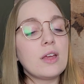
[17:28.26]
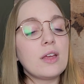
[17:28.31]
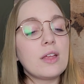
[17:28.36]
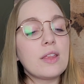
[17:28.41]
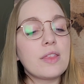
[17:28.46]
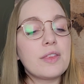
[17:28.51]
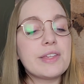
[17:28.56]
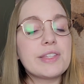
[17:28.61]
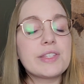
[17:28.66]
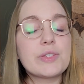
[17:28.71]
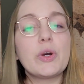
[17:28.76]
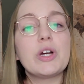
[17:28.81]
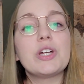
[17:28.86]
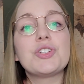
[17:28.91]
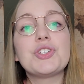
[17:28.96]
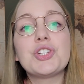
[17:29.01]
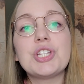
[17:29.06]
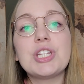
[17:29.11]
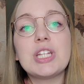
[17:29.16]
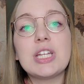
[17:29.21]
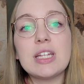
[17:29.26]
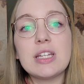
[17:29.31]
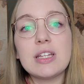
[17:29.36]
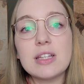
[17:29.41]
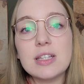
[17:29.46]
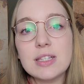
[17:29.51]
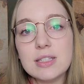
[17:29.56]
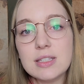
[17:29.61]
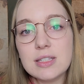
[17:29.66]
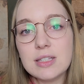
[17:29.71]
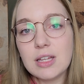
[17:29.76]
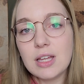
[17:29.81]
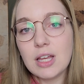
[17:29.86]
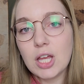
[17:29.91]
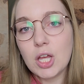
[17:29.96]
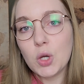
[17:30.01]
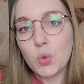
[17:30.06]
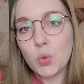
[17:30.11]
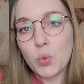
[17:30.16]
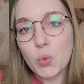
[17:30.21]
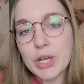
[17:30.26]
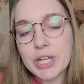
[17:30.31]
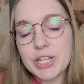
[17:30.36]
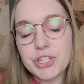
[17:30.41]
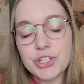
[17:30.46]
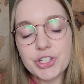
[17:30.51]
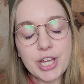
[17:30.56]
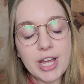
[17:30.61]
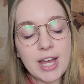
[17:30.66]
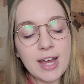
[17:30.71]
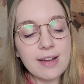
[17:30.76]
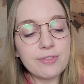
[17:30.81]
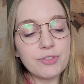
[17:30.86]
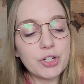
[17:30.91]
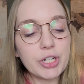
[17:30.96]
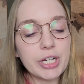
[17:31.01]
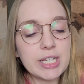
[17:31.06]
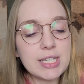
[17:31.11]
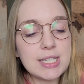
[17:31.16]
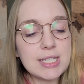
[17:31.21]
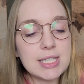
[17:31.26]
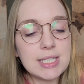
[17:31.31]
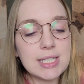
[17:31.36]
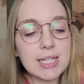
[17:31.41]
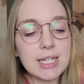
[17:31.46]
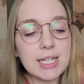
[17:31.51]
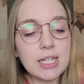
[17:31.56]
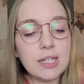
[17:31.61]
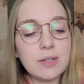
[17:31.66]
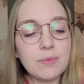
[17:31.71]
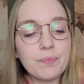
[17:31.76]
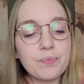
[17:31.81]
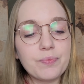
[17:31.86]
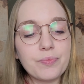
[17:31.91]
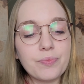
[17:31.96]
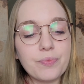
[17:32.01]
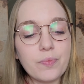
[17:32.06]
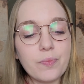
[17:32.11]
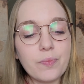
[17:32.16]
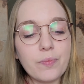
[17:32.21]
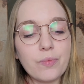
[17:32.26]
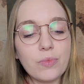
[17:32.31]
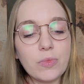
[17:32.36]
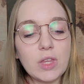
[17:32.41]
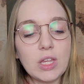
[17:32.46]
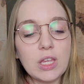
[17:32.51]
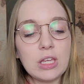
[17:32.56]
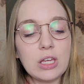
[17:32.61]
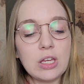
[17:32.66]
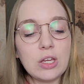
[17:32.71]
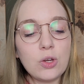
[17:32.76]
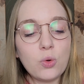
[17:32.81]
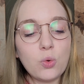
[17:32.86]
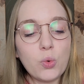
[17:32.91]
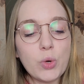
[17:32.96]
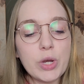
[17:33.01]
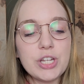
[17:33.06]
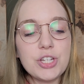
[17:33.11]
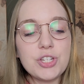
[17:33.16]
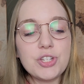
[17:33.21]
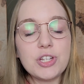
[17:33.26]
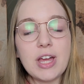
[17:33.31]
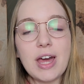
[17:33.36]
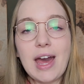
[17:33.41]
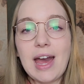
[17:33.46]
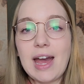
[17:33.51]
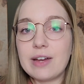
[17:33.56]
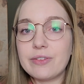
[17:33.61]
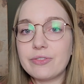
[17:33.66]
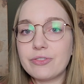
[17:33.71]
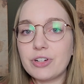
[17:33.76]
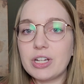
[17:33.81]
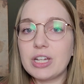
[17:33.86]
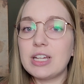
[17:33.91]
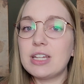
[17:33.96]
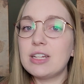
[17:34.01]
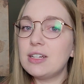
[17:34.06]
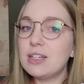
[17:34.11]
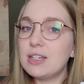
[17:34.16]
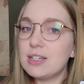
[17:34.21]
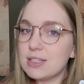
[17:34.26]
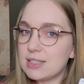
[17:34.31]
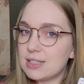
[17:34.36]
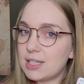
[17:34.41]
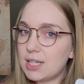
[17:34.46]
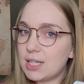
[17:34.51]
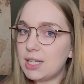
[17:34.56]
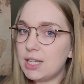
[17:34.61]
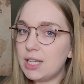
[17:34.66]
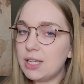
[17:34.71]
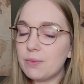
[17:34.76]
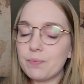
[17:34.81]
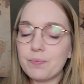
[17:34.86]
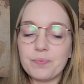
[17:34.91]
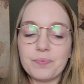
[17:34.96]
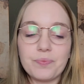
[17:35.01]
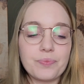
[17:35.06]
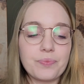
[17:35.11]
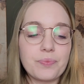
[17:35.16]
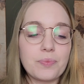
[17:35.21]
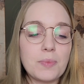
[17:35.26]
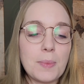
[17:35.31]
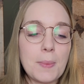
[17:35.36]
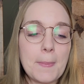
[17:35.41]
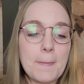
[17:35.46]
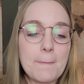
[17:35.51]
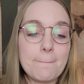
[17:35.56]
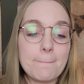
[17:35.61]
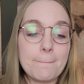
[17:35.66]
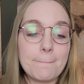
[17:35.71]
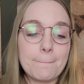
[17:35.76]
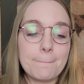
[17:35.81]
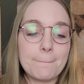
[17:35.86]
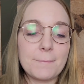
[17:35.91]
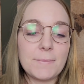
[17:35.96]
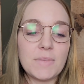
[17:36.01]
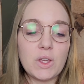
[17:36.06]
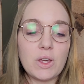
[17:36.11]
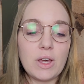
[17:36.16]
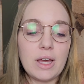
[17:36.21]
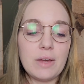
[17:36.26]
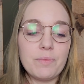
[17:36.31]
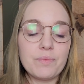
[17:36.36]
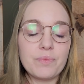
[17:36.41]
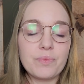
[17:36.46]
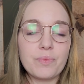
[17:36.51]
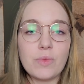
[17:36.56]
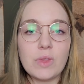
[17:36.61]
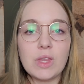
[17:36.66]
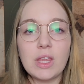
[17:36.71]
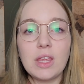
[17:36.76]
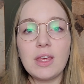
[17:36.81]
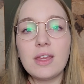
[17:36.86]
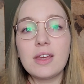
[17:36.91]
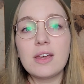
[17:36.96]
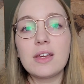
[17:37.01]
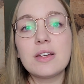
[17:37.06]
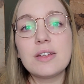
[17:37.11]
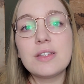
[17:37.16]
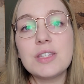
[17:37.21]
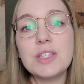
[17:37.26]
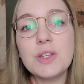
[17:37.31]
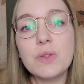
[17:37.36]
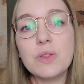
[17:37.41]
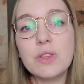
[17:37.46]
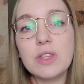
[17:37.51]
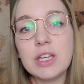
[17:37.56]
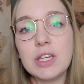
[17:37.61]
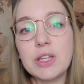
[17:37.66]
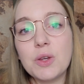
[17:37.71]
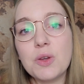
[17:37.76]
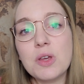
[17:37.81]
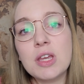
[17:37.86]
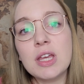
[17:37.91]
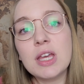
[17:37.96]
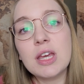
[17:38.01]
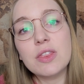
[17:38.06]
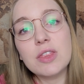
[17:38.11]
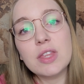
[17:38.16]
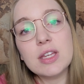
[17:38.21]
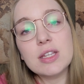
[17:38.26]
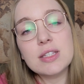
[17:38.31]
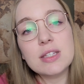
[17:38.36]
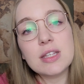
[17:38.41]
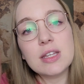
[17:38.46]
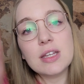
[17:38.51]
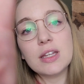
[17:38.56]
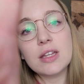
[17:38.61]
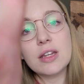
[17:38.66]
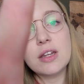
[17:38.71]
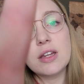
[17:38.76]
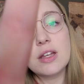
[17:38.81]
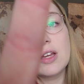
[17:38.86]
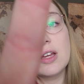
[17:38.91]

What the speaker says: This question is, which African city? Which African city? Okay. Do you think you can get this in